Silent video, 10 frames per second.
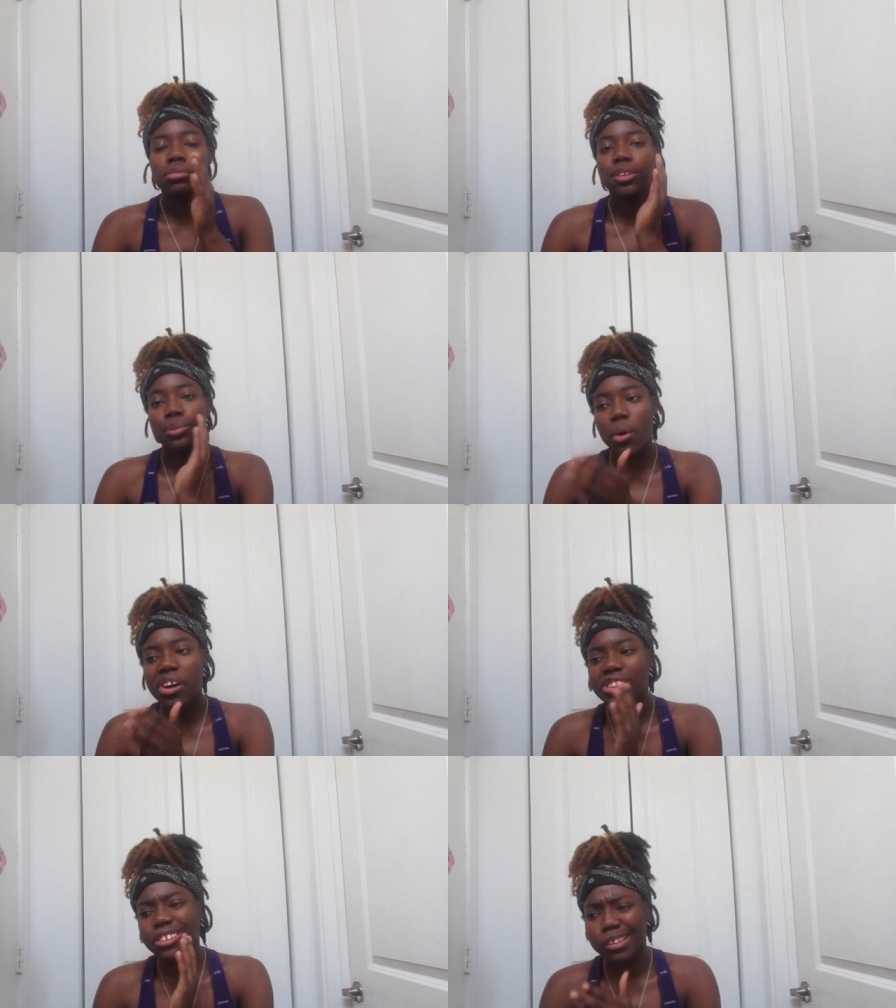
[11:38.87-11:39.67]
to
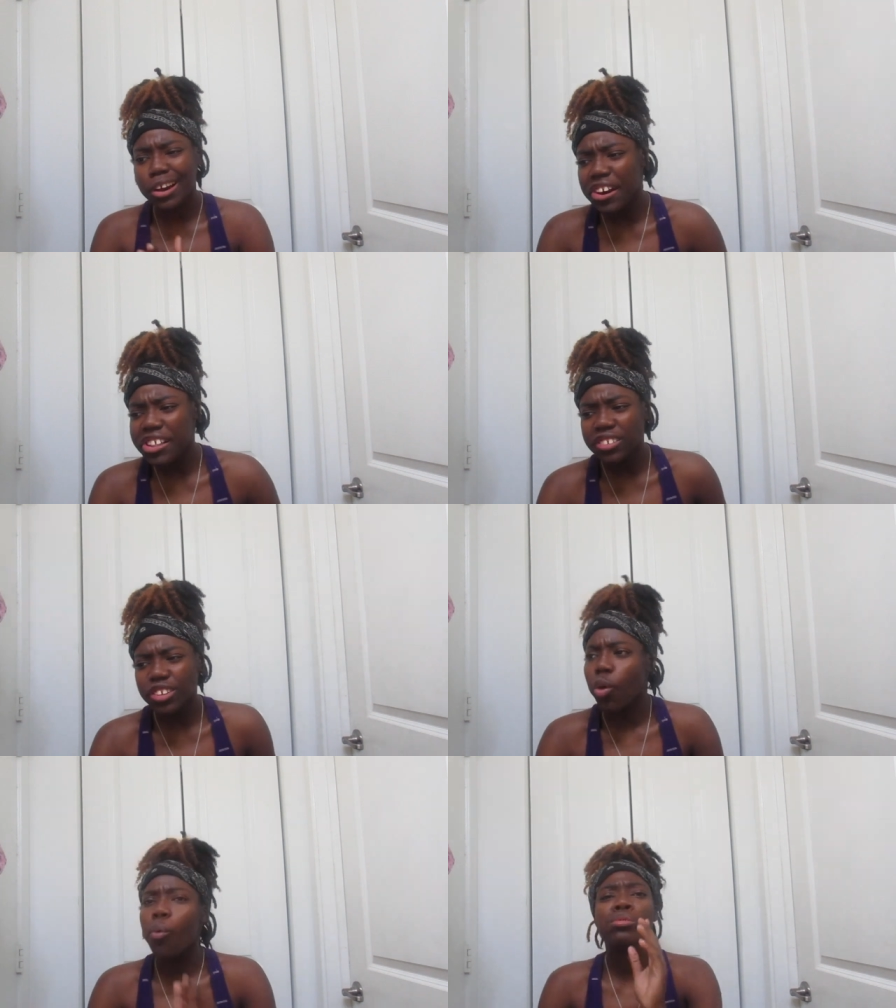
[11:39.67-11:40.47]
1.30.
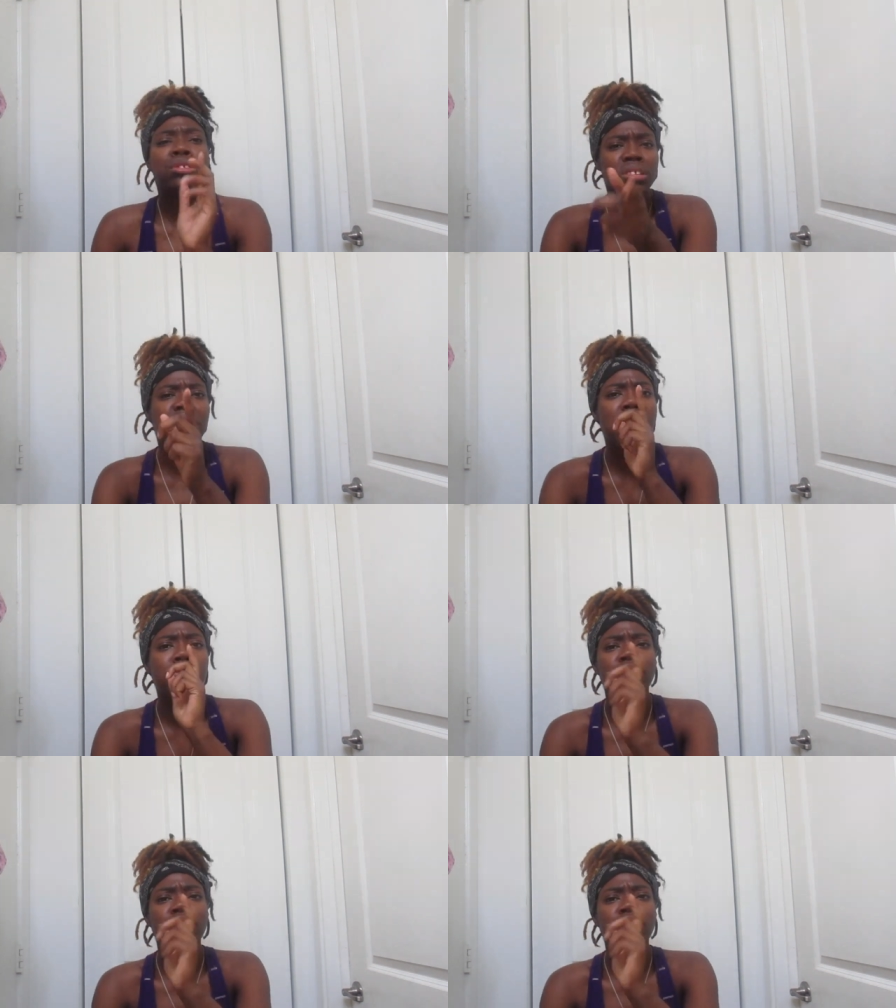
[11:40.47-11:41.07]
No, 6 a.m.